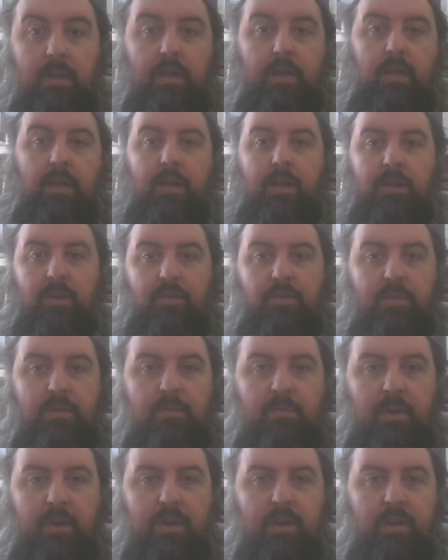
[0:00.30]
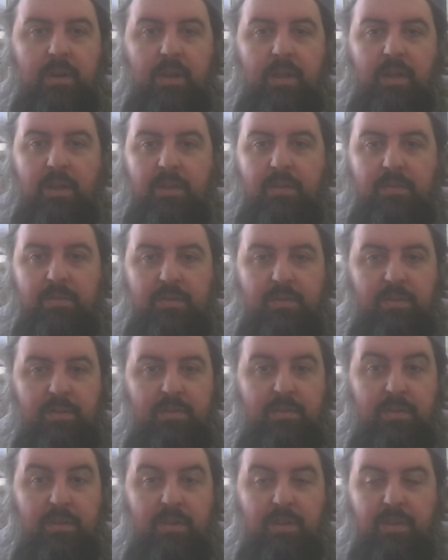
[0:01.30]
Hello everyone,
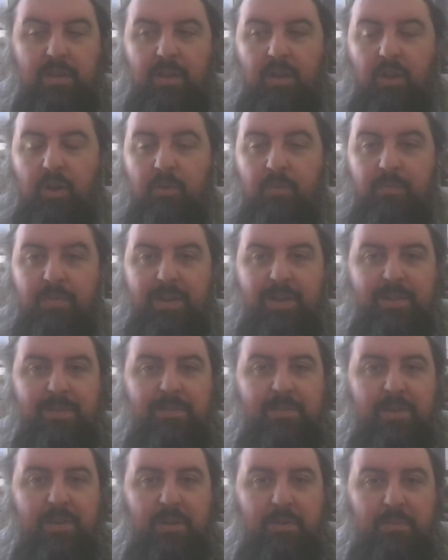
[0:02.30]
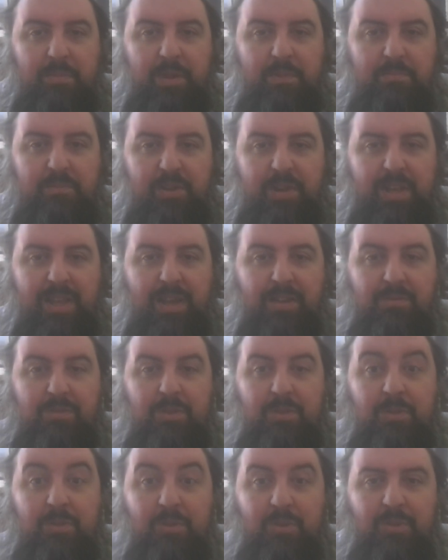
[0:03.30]
hopefully going to be bringing out
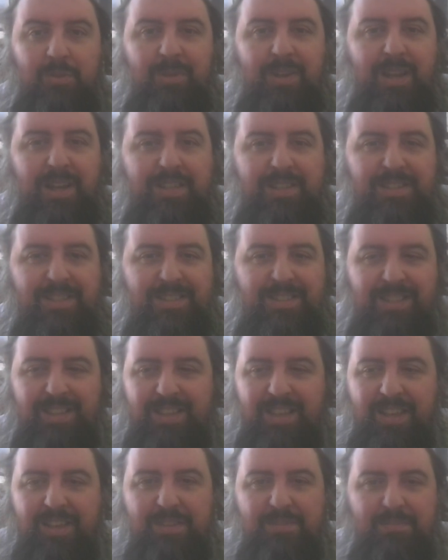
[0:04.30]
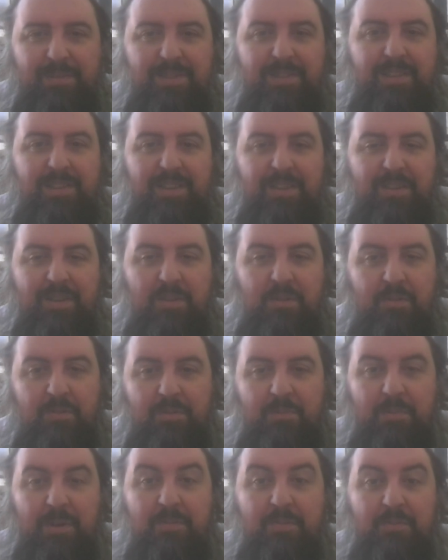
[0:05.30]
2 lectures today, especially
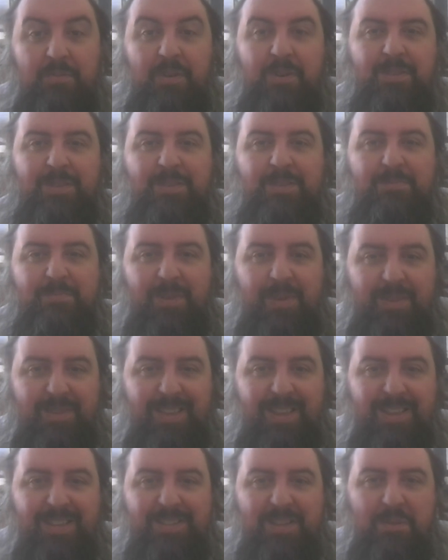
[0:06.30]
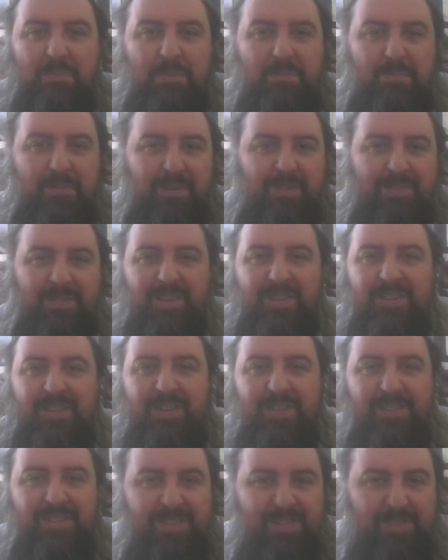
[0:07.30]
for my father's birthday, so happy birthday
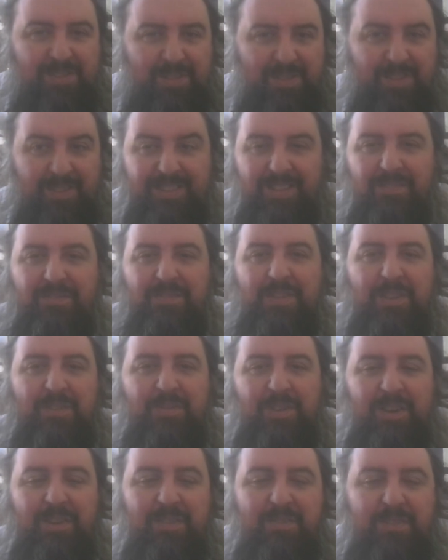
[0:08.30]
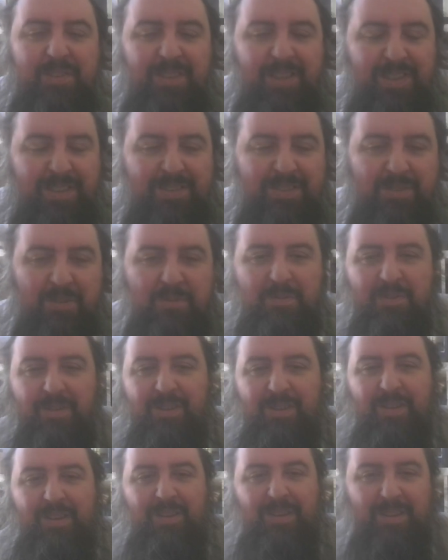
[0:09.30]
Daddy. He's 75 today, so
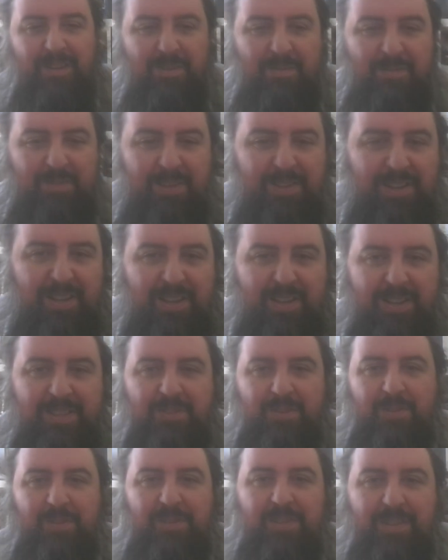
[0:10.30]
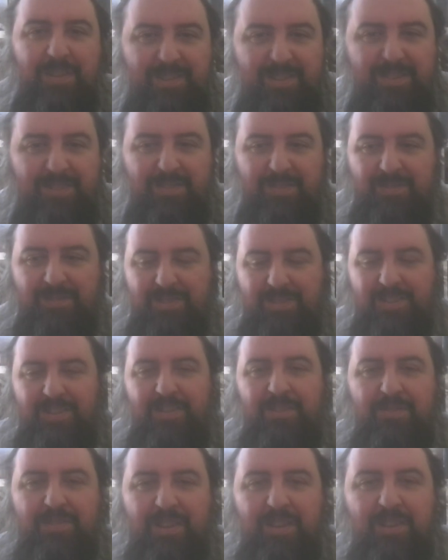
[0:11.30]
in his honour, he
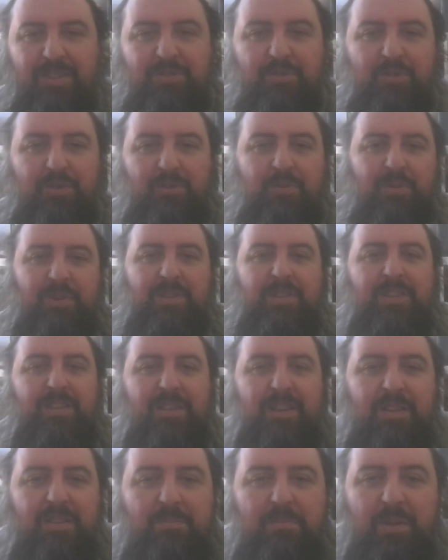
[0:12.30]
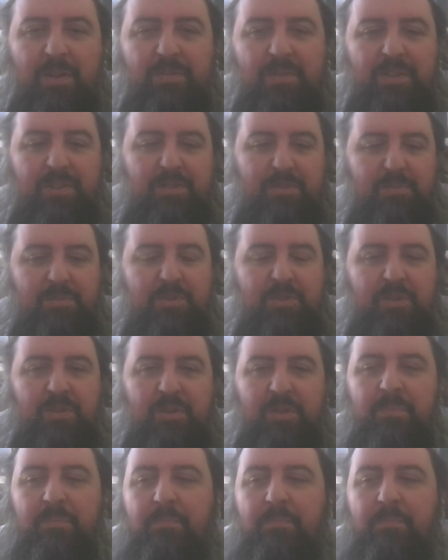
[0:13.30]
lived till 120, Ad Meva Simshana.